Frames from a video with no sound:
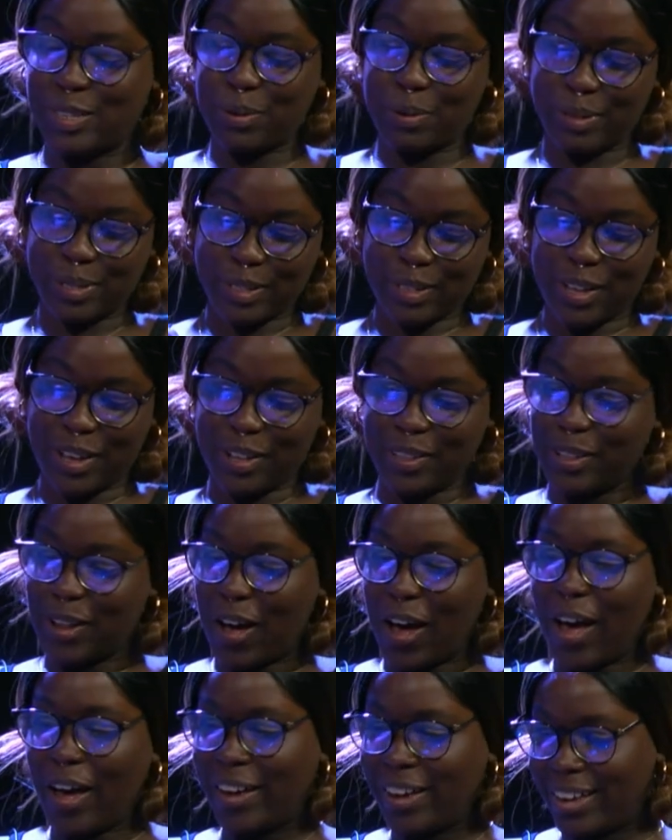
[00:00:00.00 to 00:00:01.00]
So it was a
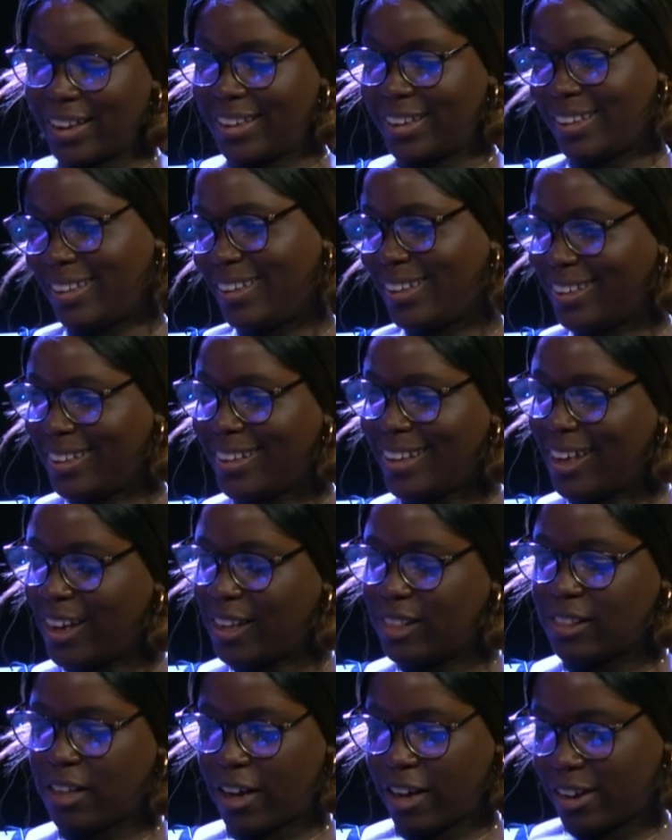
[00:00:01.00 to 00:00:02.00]
long
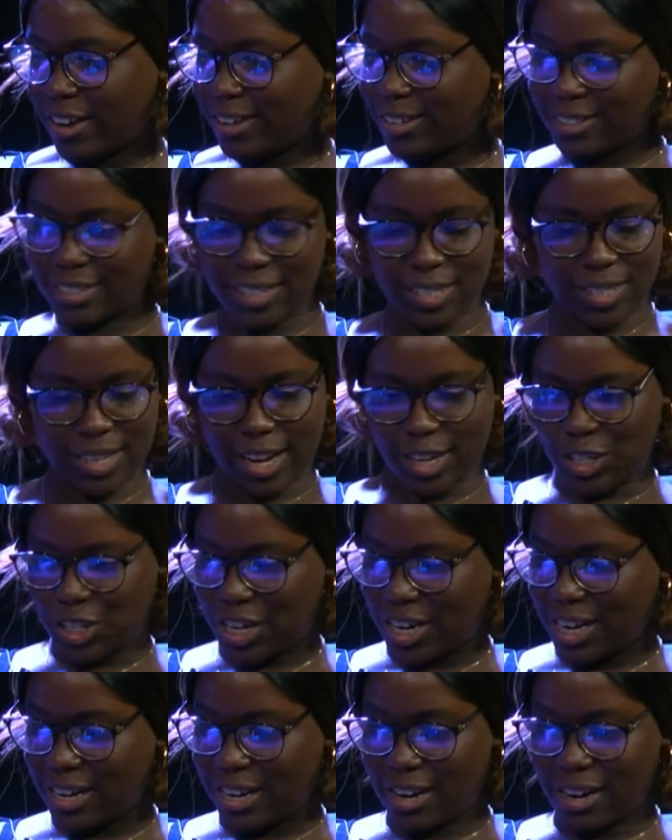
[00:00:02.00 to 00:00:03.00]

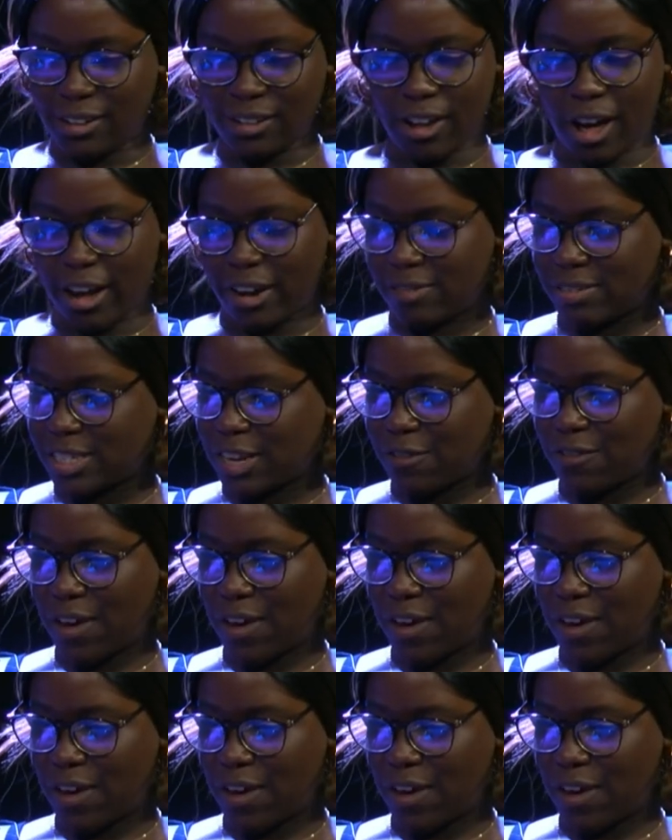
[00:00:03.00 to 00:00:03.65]
discussion and a lot of stuff